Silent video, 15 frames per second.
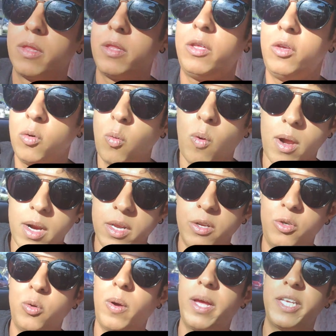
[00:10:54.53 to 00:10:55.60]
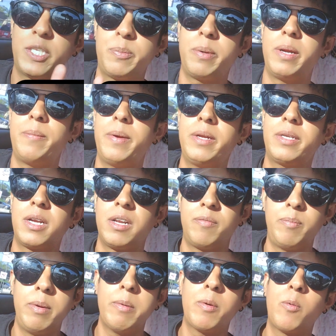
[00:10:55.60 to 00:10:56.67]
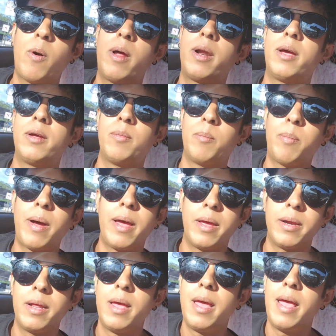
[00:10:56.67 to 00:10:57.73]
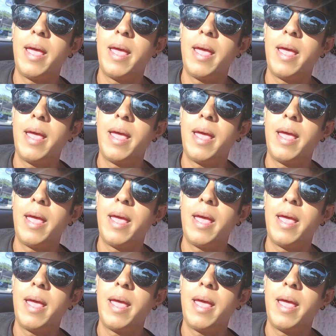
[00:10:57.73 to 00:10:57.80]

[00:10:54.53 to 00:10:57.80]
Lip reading: you want to do experimental if people want to buy it.